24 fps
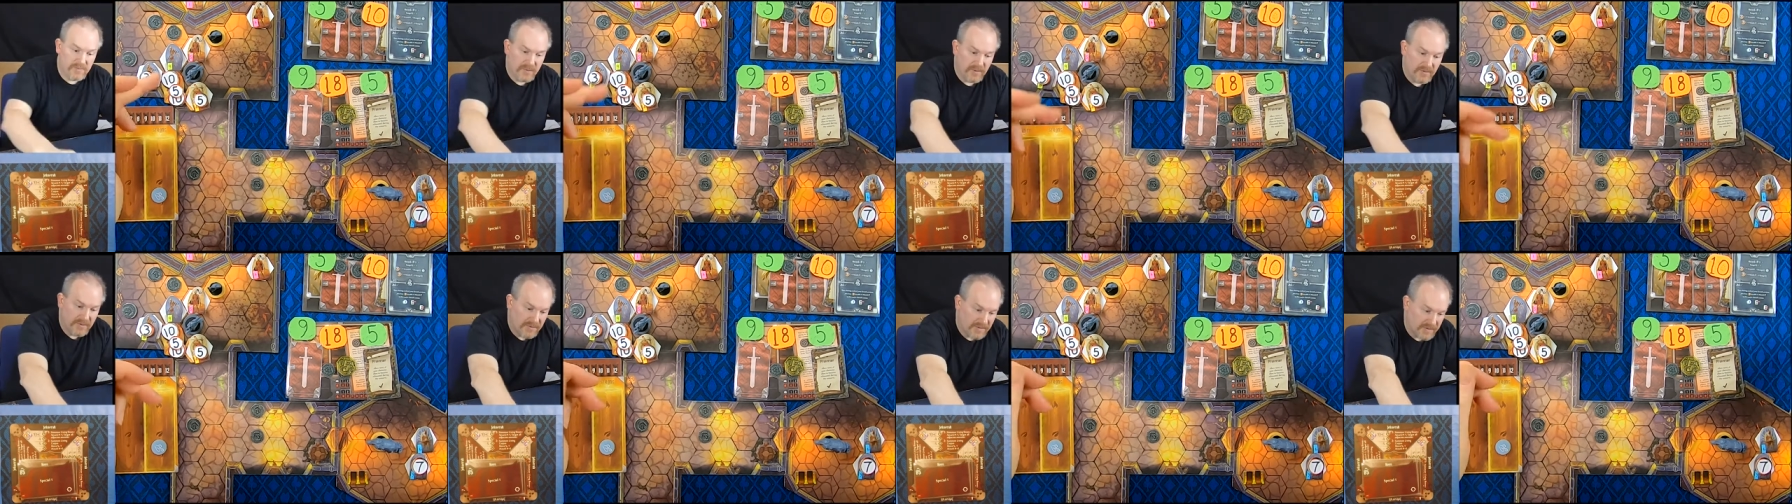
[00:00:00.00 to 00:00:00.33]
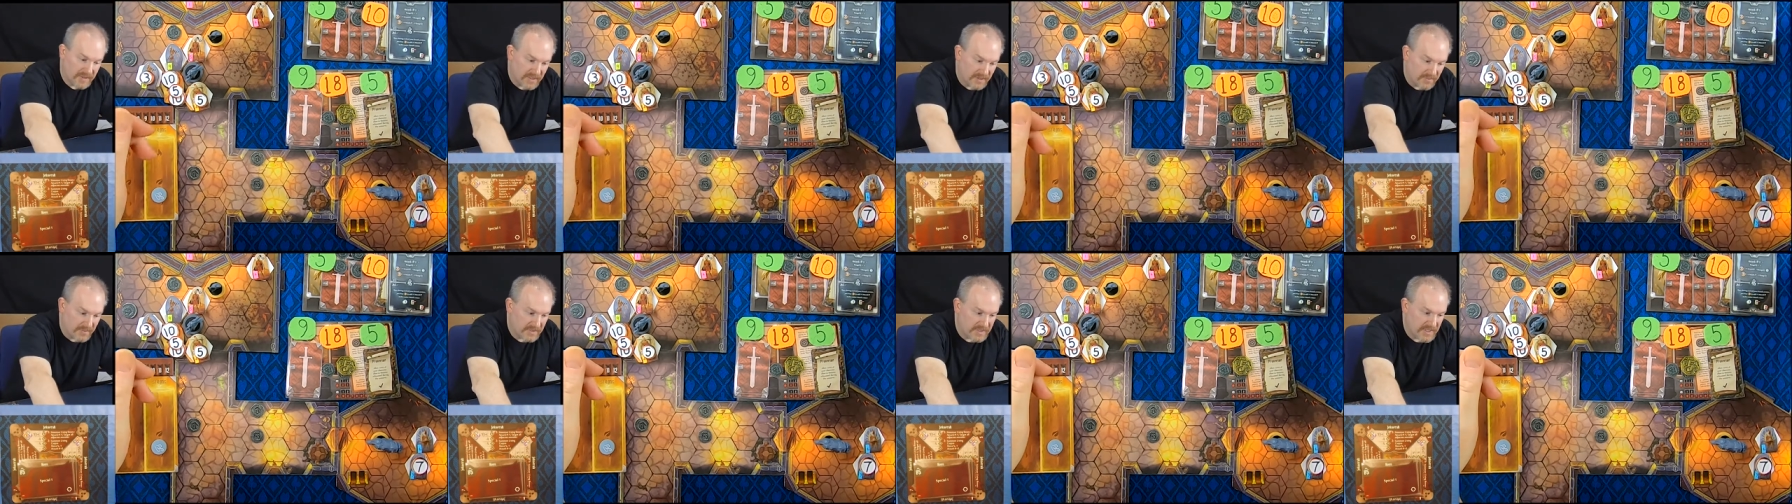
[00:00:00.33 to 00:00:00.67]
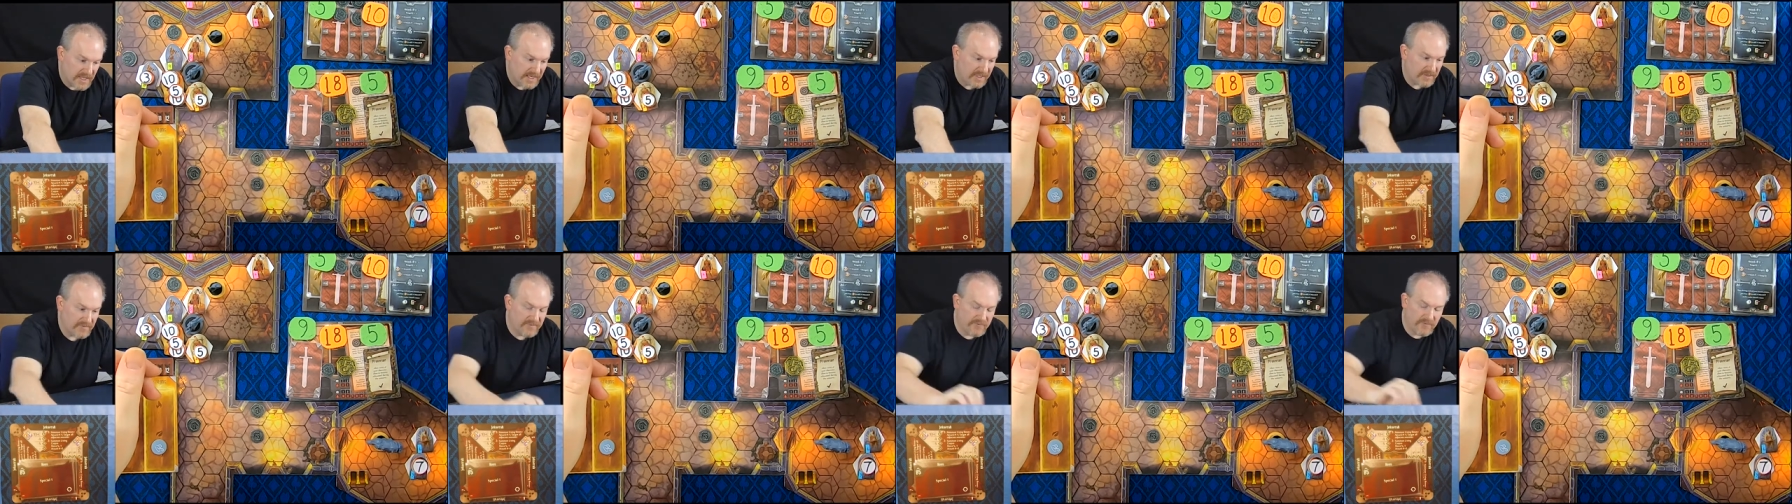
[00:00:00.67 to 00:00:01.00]
both of them.
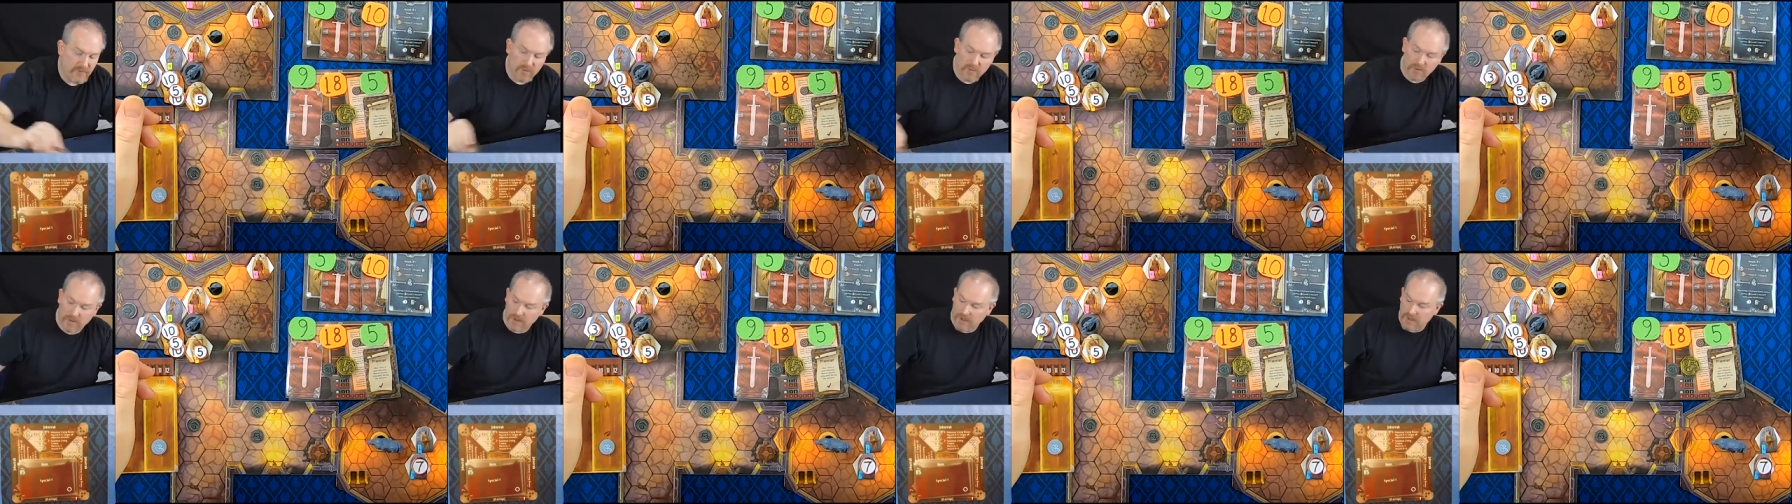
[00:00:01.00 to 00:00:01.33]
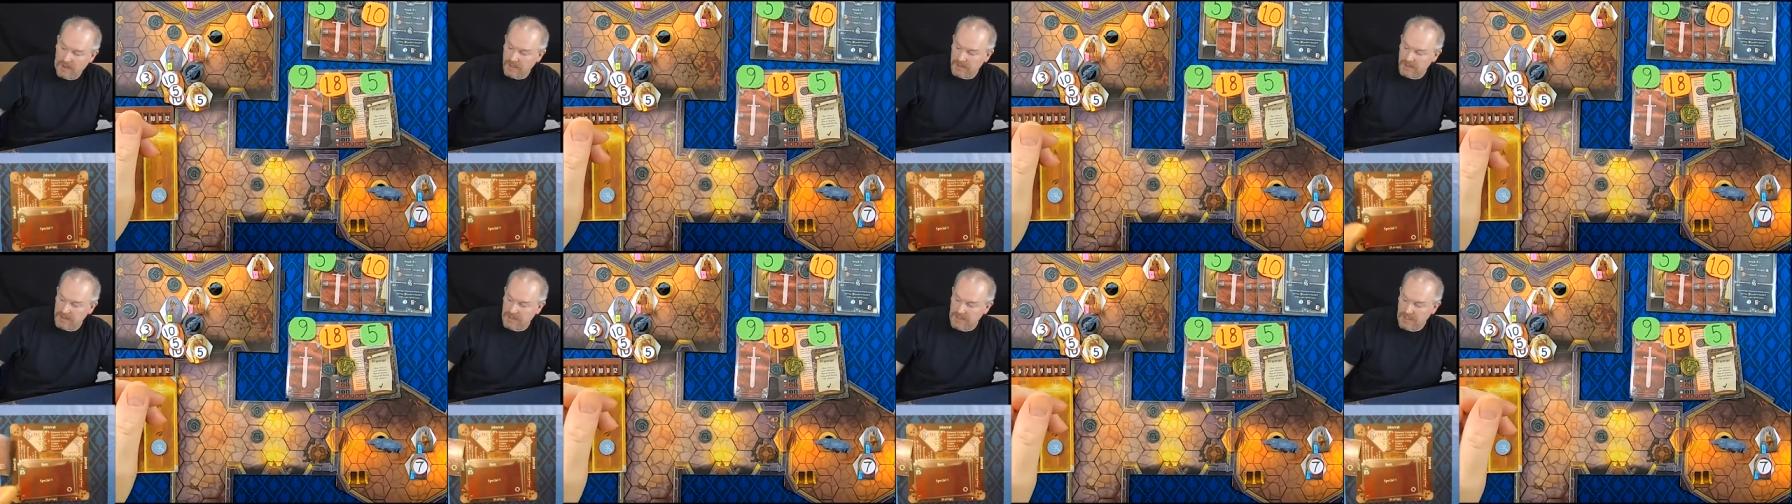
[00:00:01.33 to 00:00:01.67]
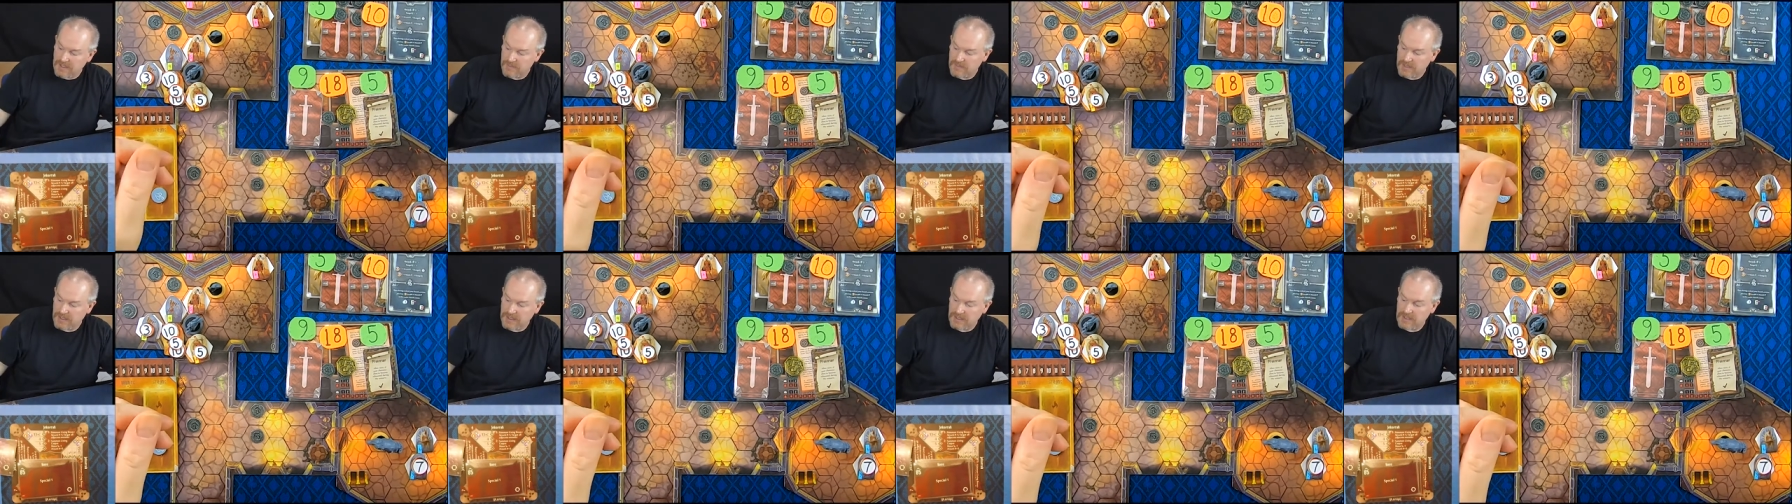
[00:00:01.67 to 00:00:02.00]
Attack of 4 on
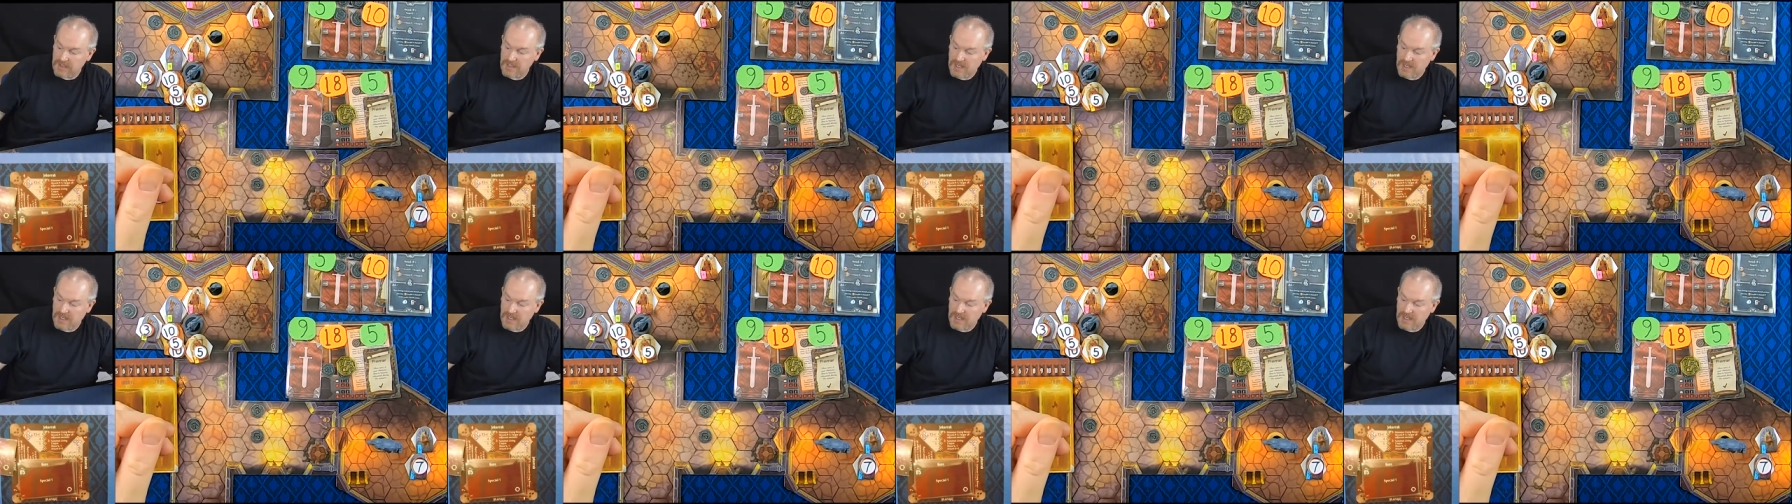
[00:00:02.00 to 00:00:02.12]
Timmy.